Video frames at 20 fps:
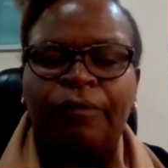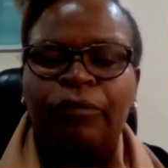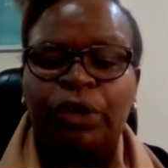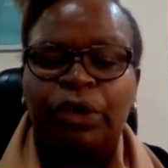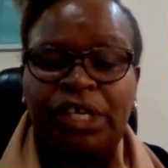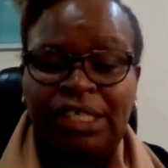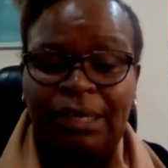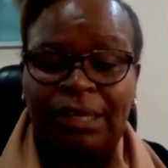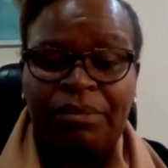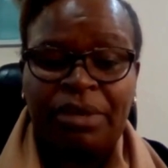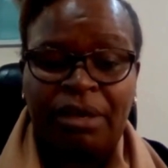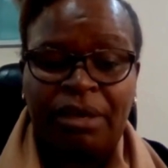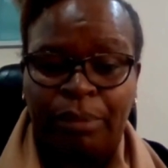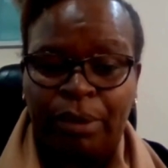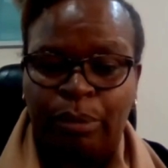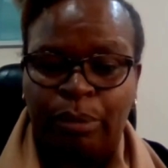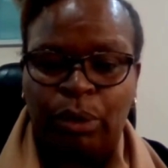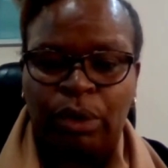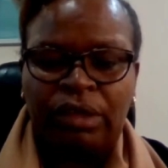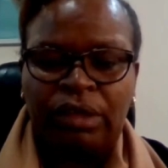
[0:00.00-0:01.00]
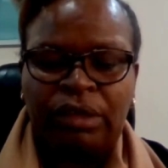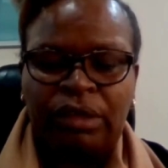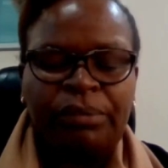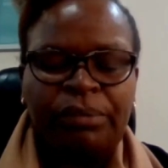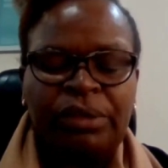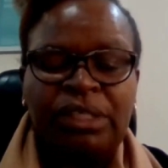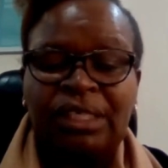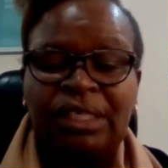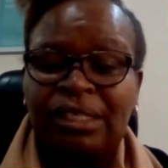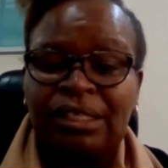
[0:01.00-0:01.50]
for SME people. The
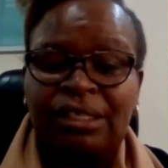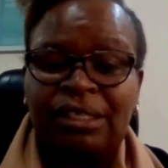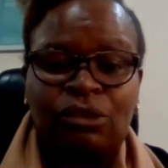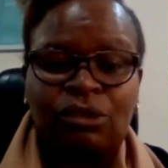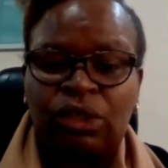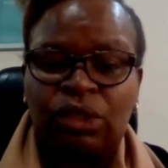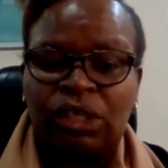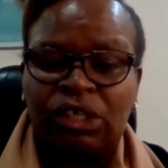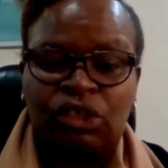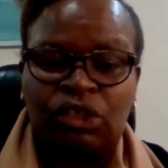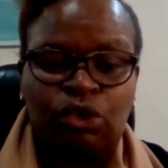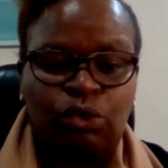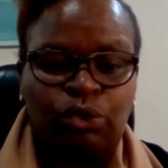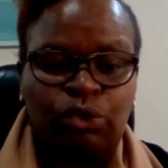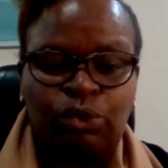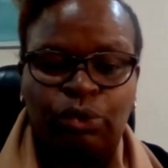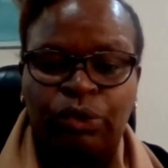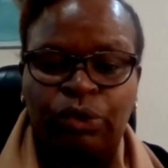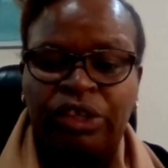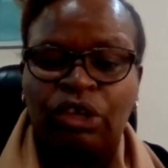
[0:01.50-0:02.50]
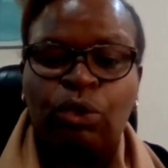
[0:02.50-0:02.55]
business is not as usual.